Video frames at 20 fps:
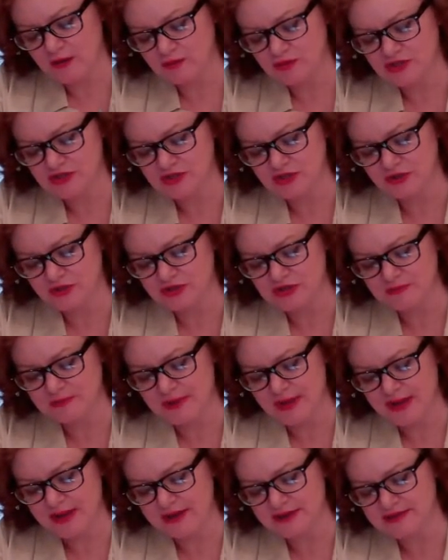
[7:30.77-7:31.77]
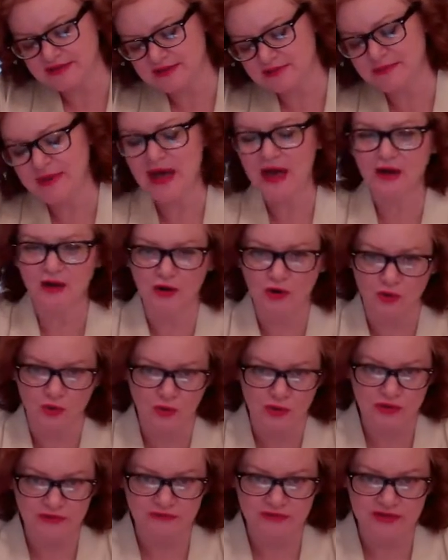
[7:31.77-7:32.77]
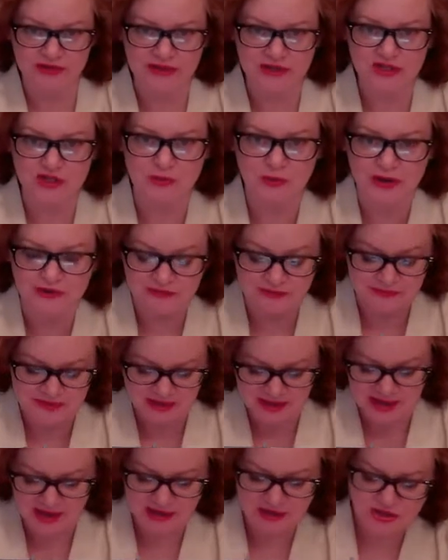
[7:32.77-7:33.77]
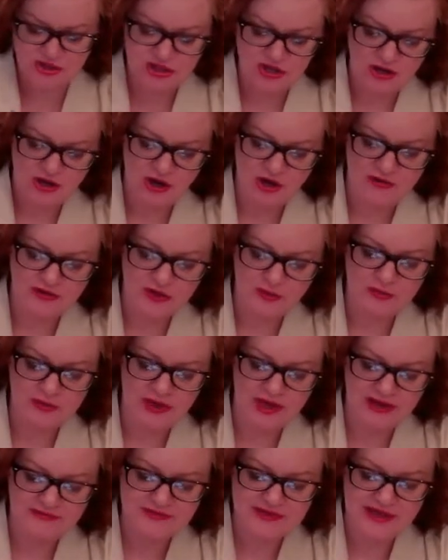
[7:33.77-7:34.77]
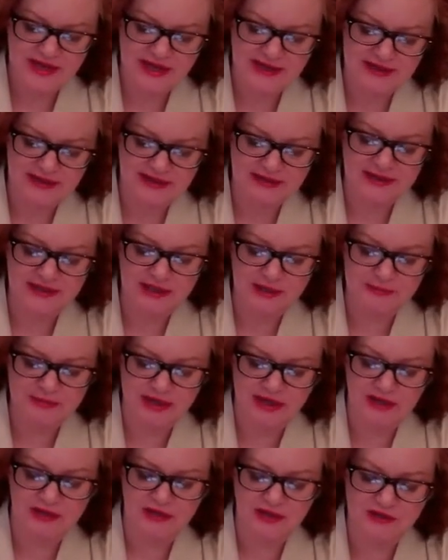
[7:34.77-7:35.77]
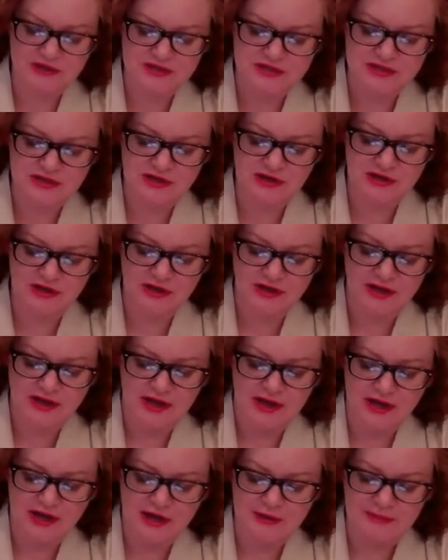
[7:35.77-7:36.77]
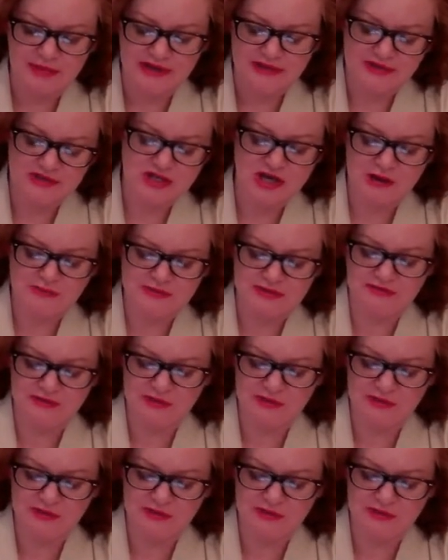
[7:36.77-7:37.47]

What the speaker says: just going to baste about 1/4 inch away from the edge, although we'll have to get a little bit closer at the tops of the